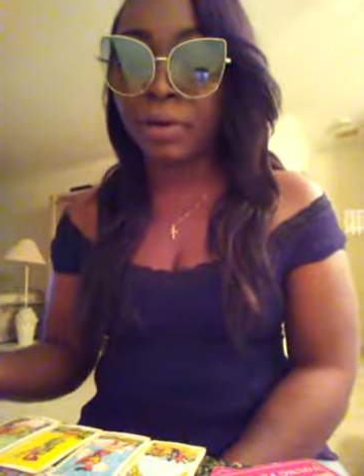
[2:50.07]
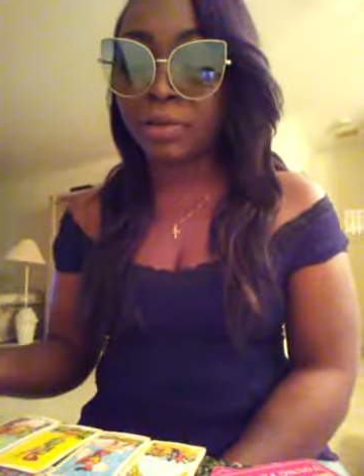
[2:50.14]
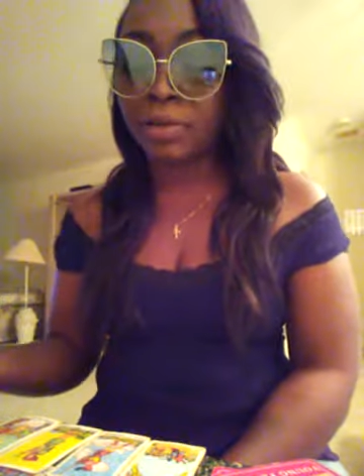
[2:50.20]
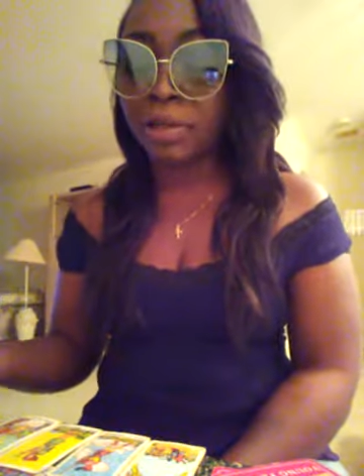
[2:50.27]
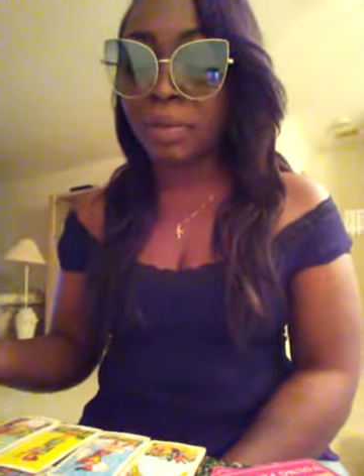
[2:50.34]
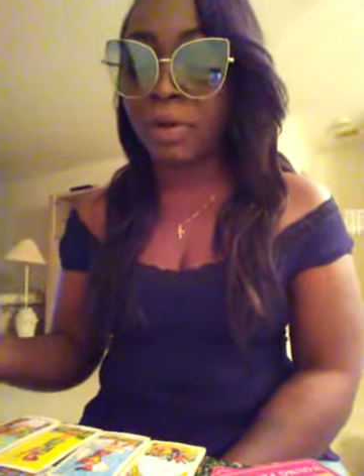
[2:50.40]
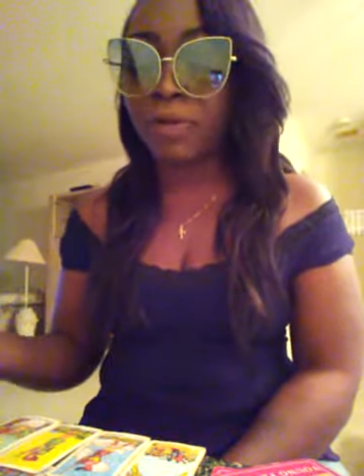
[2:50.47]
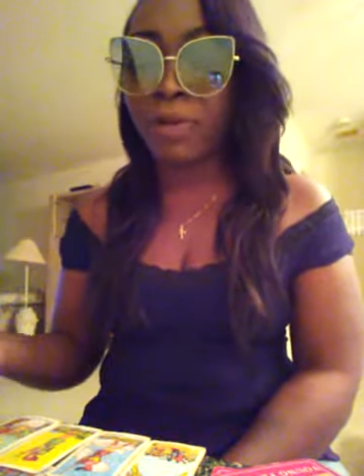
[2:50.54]
Uh,
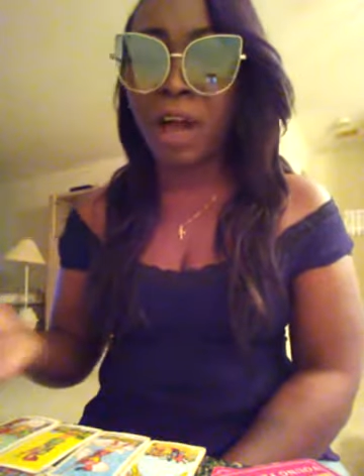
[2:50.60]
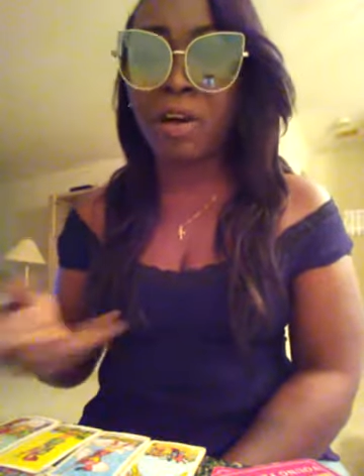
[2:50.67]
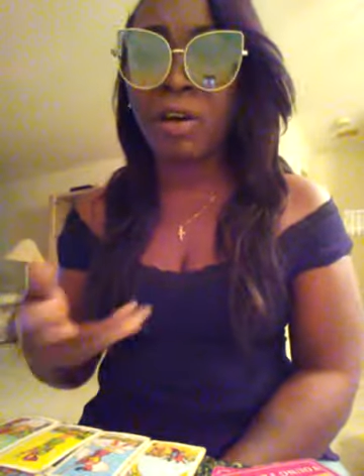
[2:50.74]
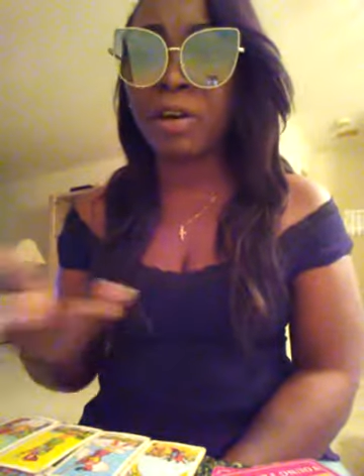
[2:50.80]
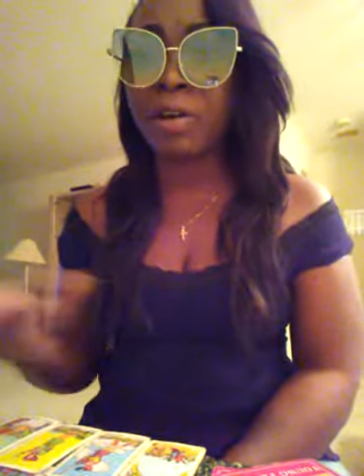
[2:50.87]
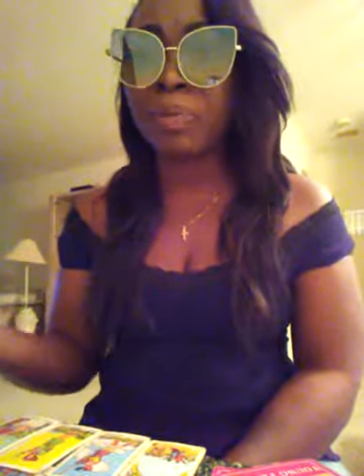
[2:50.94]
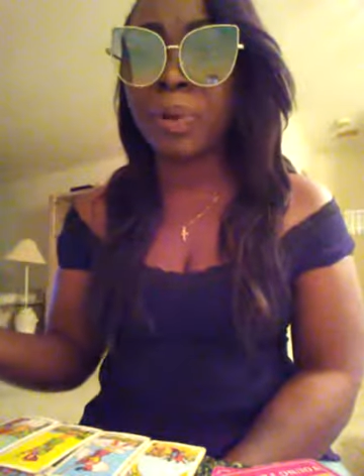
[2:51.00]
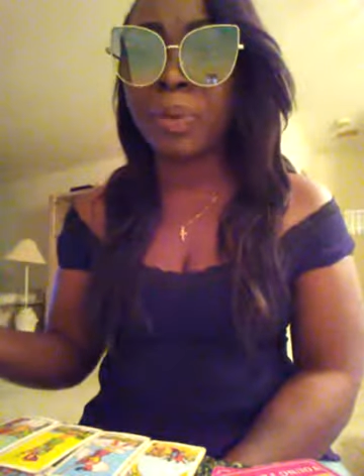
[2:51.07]
some of you are
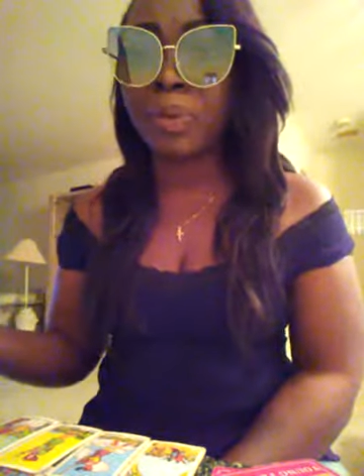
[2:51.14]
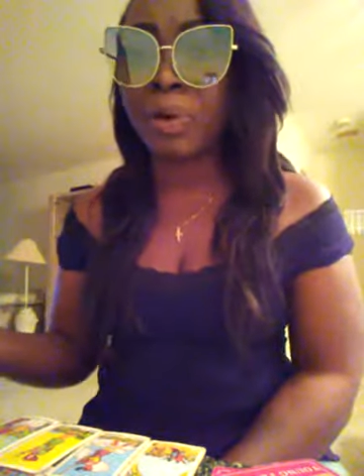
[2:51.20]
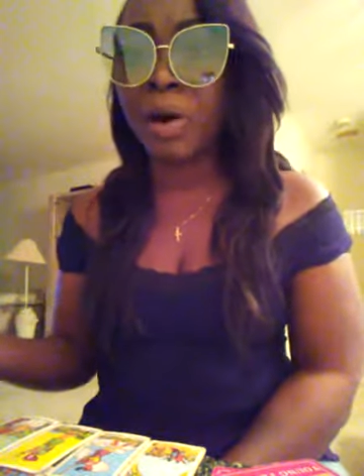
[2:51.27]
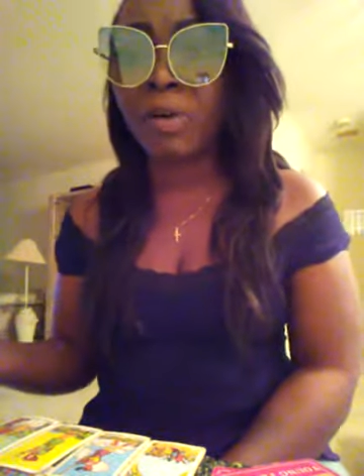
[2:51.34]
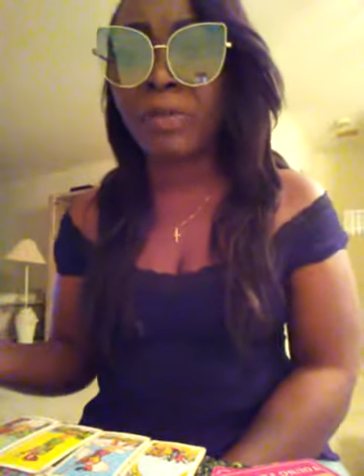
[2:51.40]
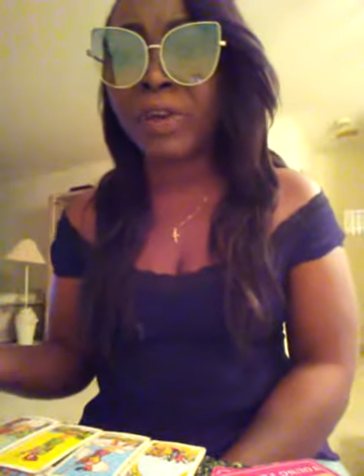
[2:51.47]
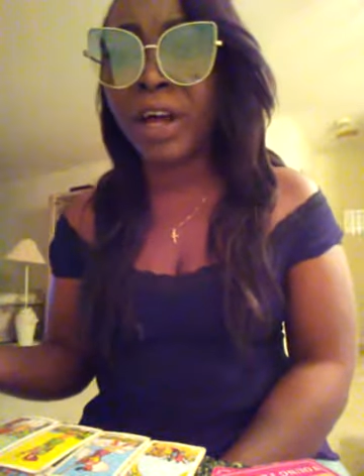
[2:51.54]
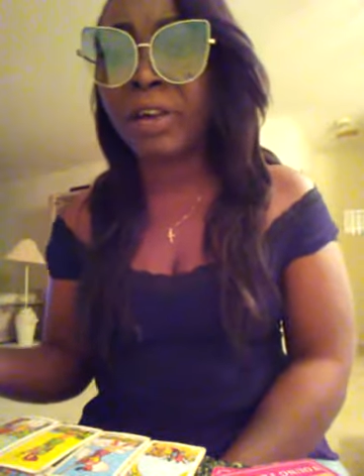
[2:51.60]
cutting people
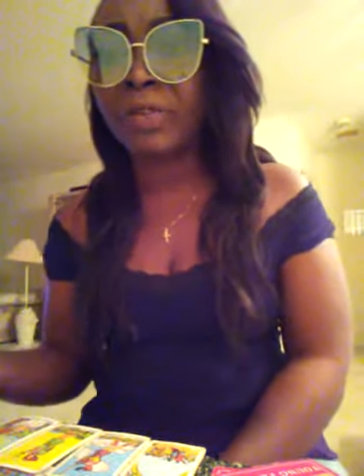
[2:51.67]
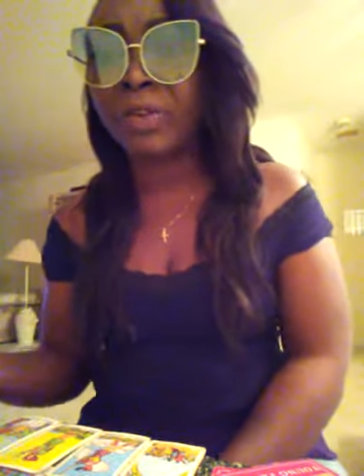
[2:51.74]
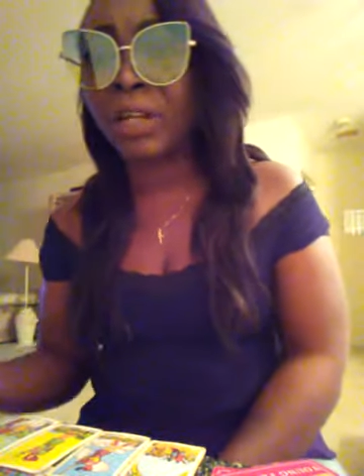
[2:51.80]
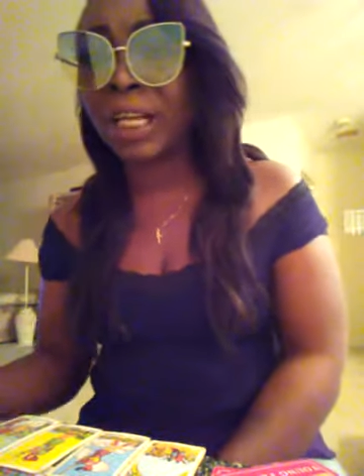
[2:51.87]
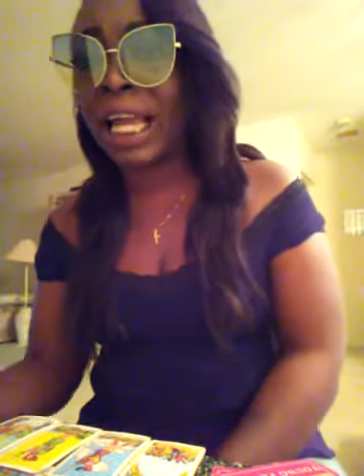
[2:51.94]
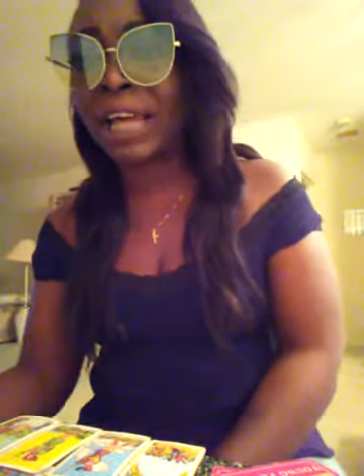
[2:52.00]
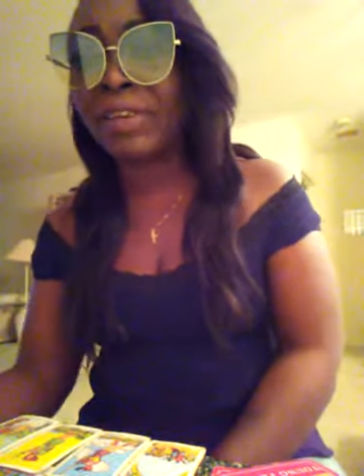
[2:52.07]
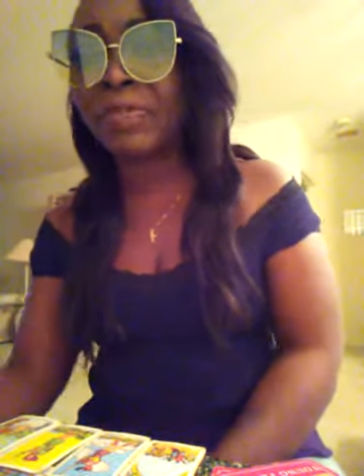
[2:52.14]
off out of
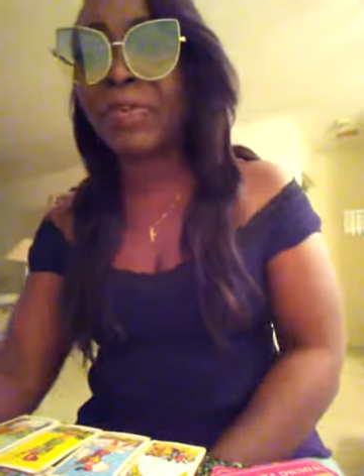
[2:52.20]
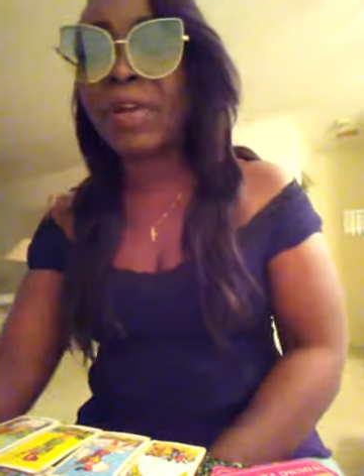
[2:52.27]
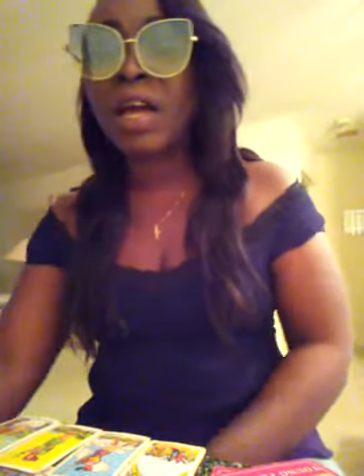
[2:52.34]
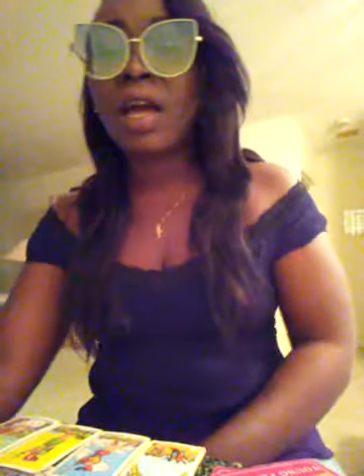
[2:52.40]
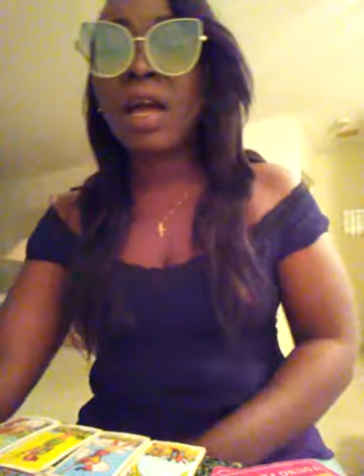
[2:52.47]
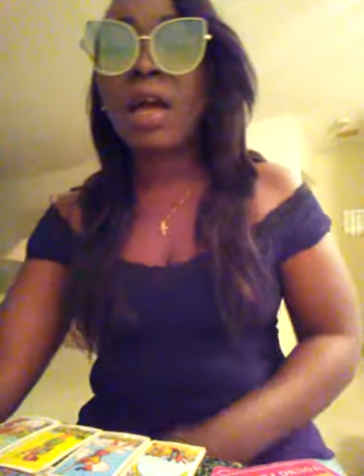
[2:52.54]
your life.